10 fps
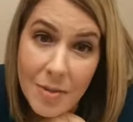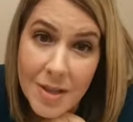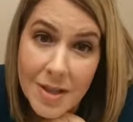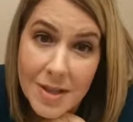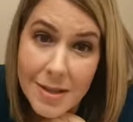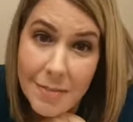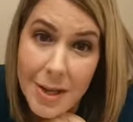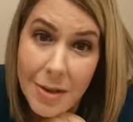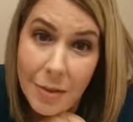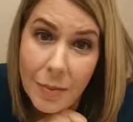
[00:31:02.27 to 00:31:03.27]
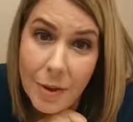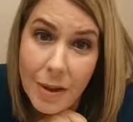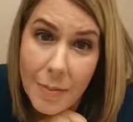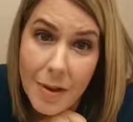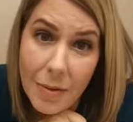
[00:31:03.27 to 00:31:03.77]
with this big
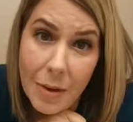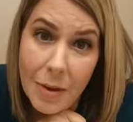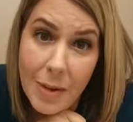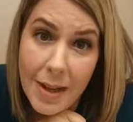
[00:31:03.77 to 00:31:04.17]
front coming through,